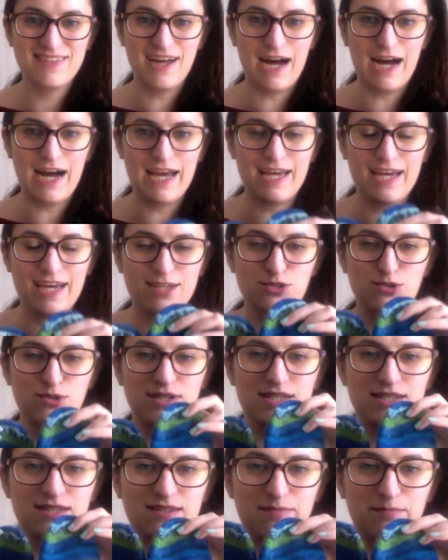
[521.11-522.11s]
I
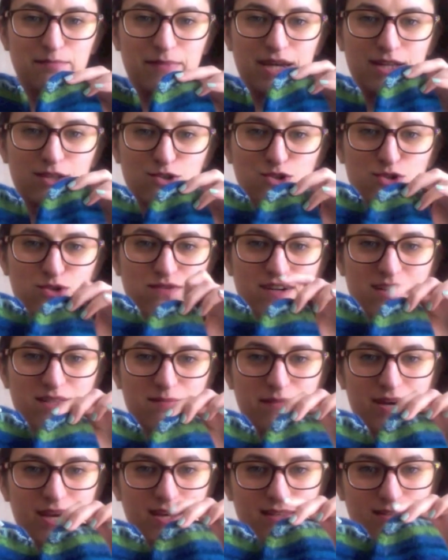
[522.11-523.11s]
actually made sure that
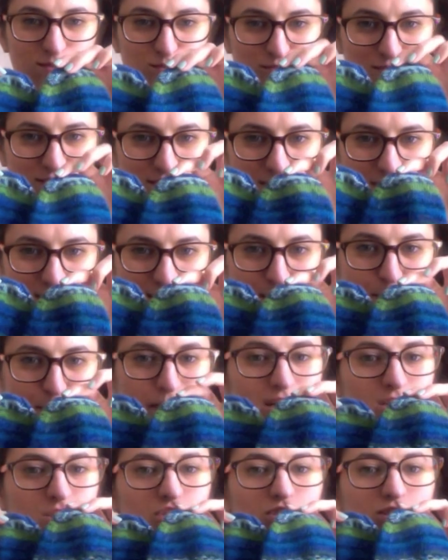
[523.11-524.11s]
my two socks
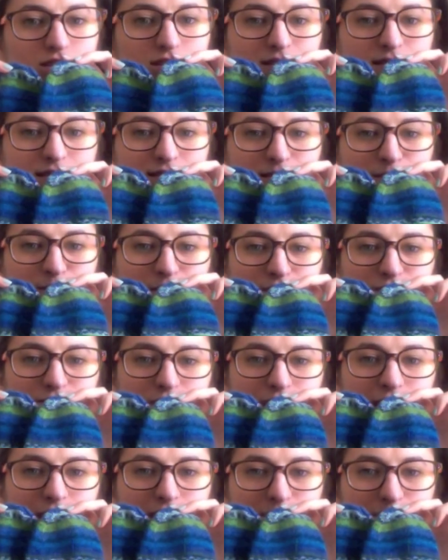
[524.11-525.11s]
matched
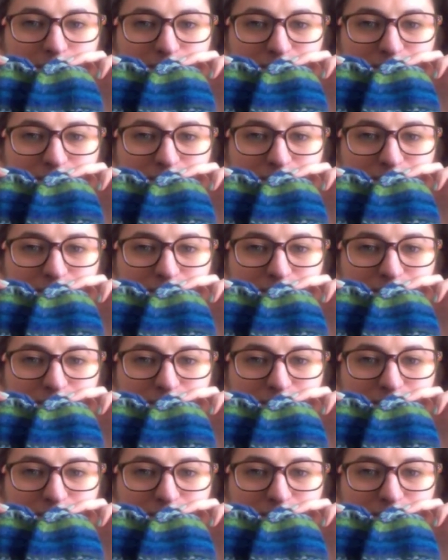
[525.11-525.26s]
perfectly.